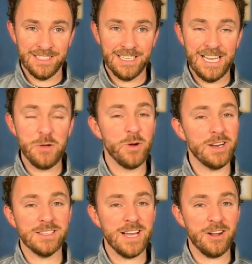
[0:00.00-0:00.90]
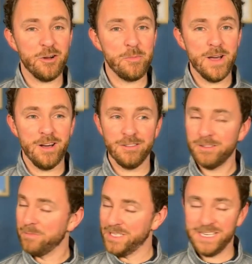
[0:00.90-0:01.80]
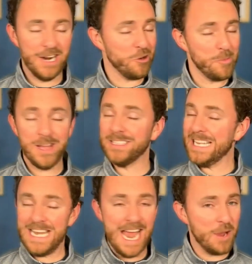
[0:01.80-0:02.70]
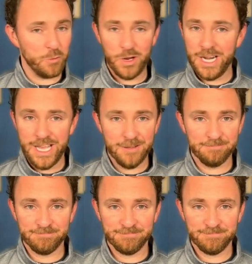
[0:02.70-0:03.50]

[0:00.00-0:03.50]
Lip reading: He wanted Taco Bell, but Taco Bell did not want him.